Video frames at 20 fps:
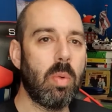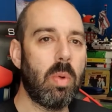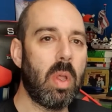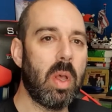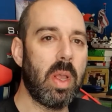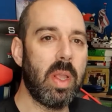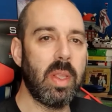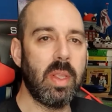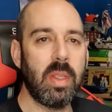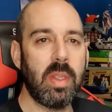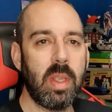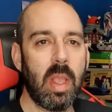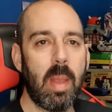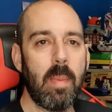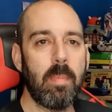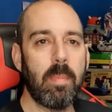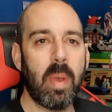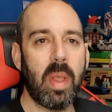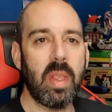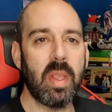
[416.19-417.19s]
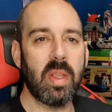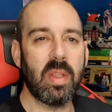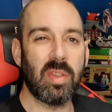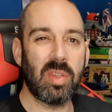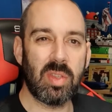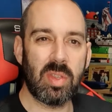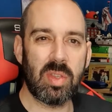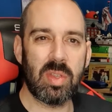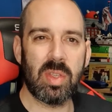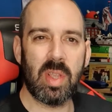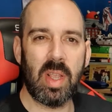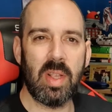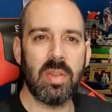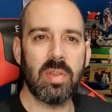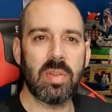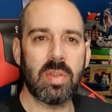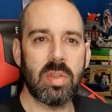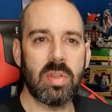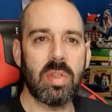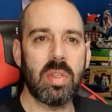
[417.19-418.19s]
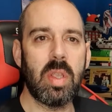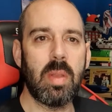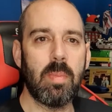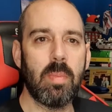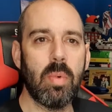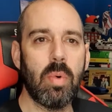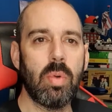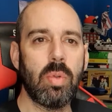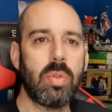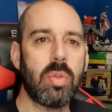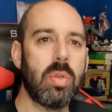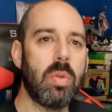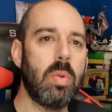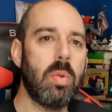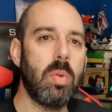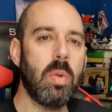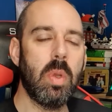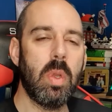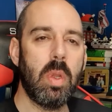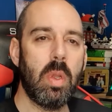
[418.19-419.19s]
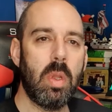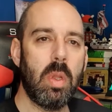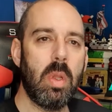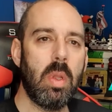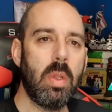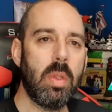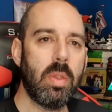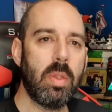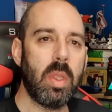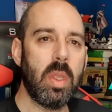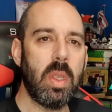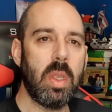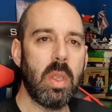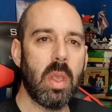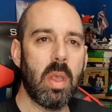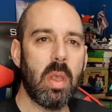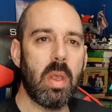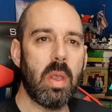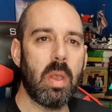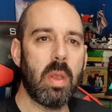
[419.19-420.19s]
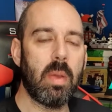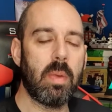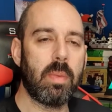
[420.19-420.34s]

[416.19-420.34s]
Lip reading: Like Yan Beta tends to stick more to the